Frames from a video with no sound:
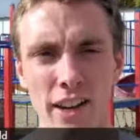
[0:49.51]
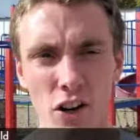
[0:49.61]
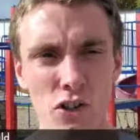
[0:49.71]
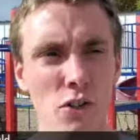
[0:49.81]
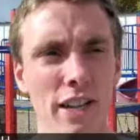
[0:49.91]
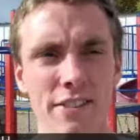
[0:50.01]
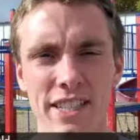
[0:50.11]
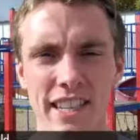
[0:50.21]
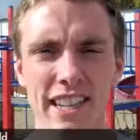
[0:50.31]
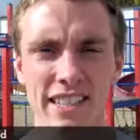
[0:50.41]
It also
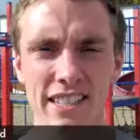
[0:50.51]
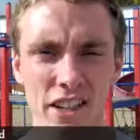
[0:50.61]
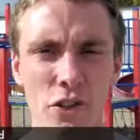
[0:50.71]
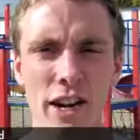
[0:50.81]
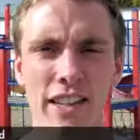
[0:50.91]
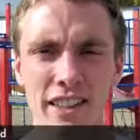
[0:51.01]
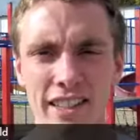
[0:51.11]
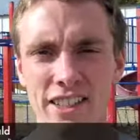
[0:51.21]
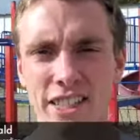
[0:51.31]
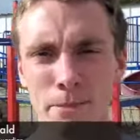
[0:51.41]
gives the kids a great
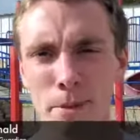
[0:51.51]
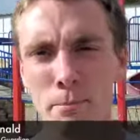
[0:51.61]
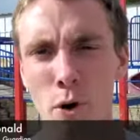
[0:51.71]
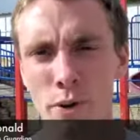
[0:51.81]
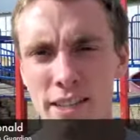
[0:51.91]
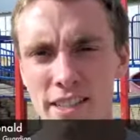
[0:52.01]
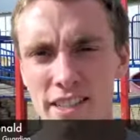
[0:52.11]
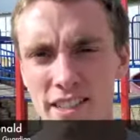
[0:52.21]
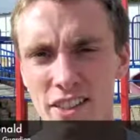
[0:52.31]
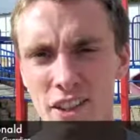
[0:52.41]
leadership
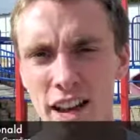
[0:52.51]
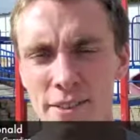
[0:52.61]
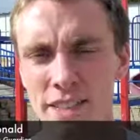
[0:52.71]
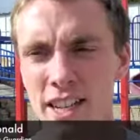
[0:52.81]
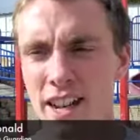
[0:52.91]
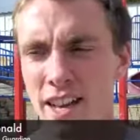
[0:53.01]
component in their lives.